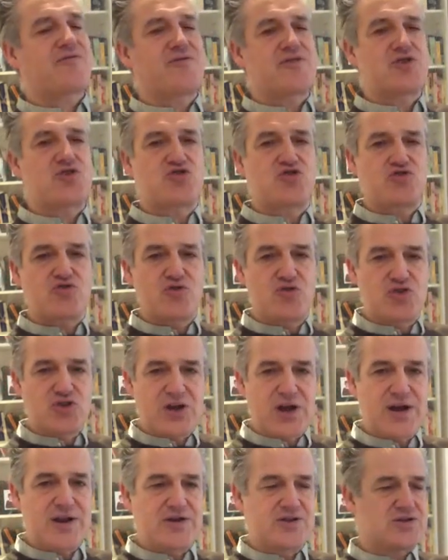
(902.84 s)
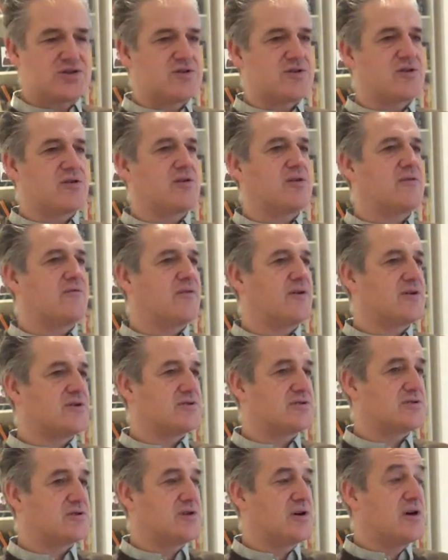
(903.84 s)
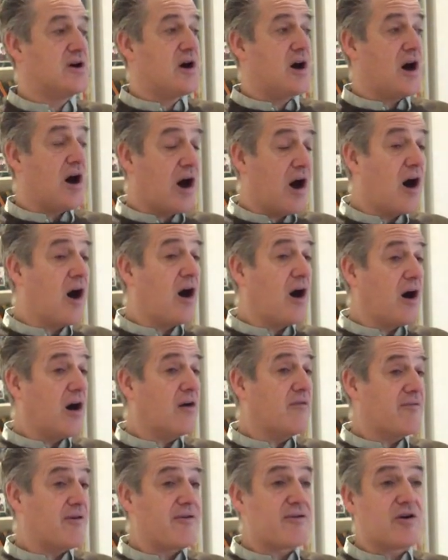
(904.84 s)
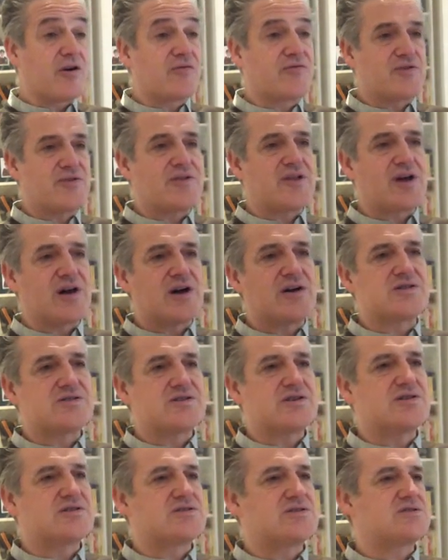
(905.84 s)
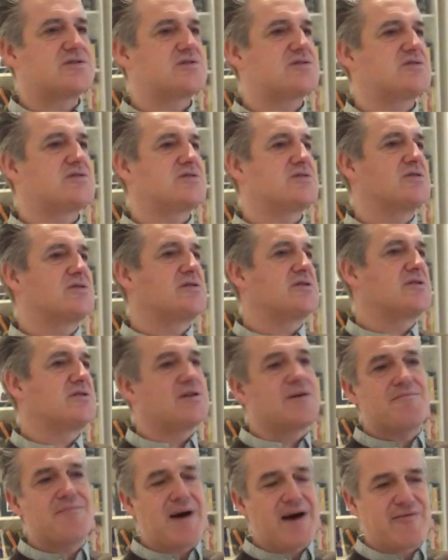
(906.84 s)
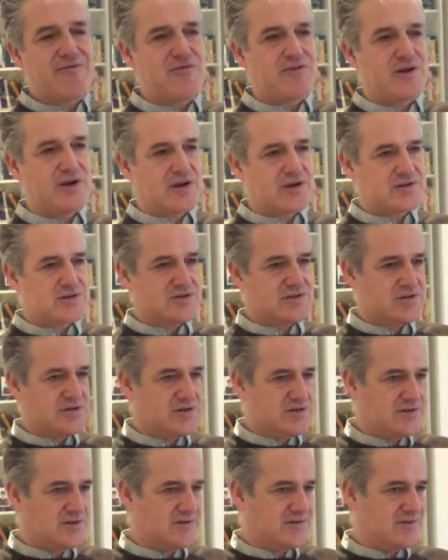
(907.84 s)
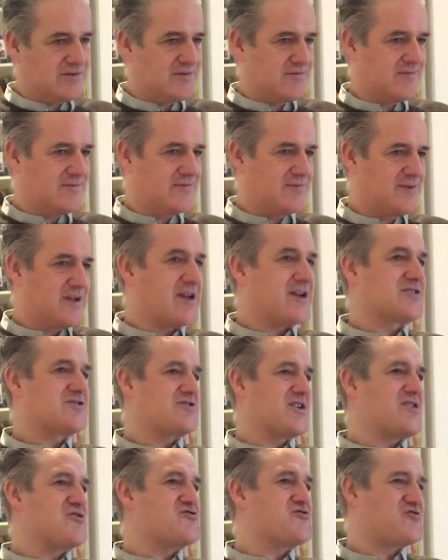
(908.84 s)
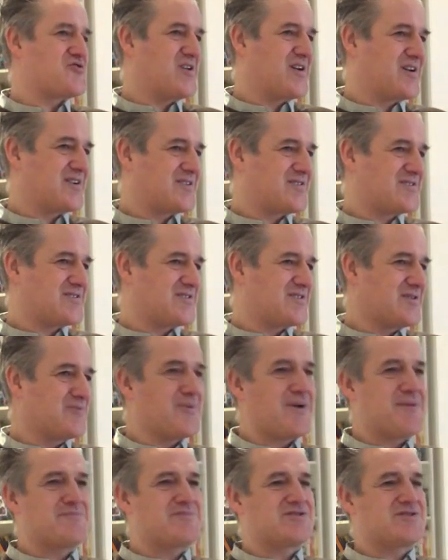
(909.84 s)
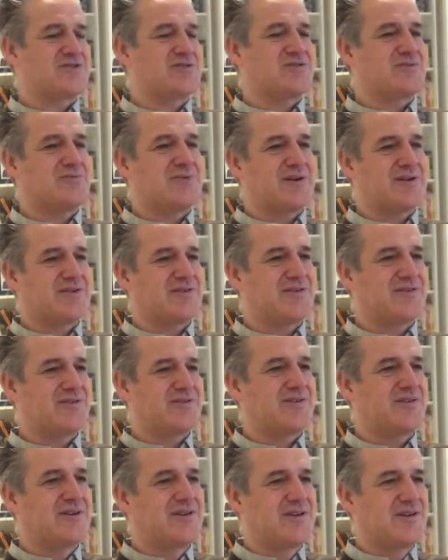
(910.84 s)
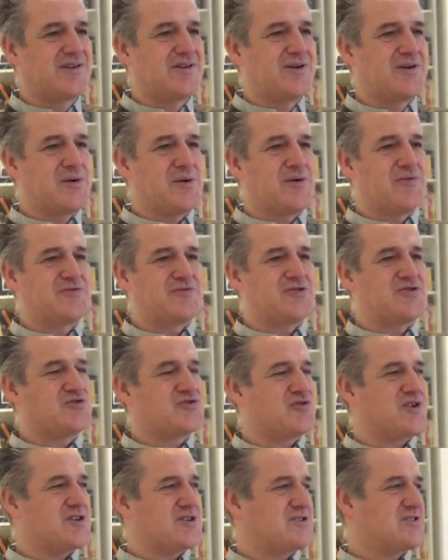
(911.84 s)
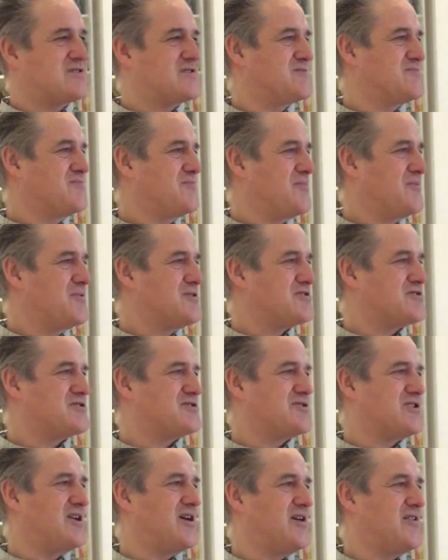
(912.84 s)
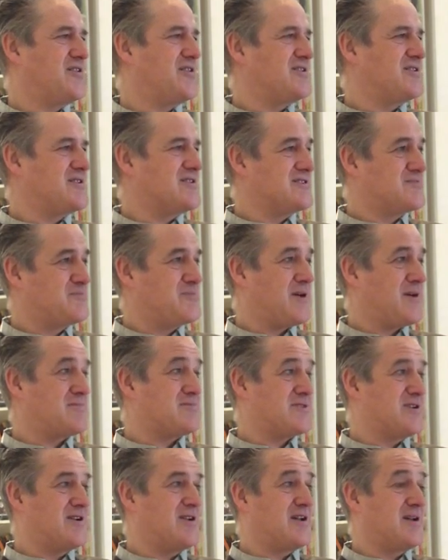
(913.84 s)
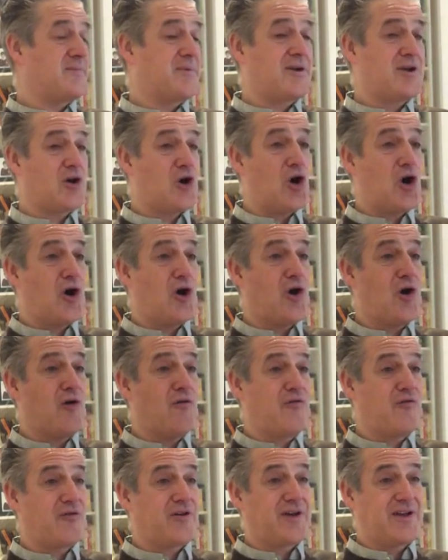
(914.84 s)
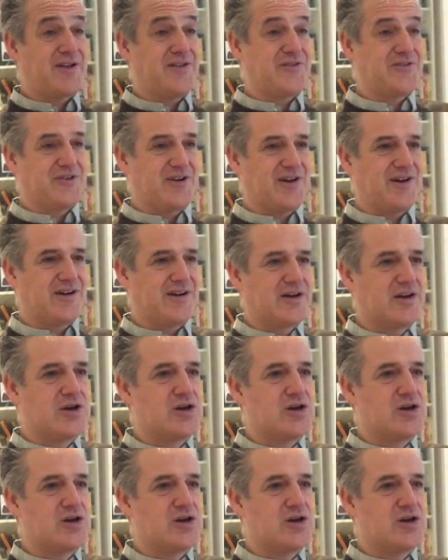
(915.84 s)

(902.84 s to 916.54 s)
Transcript: for the true challenges of the universe, are very often the artists, the mavericks, the eccentrics, the whimsical ones, who often dress with style that is perhaps a little bit off kilter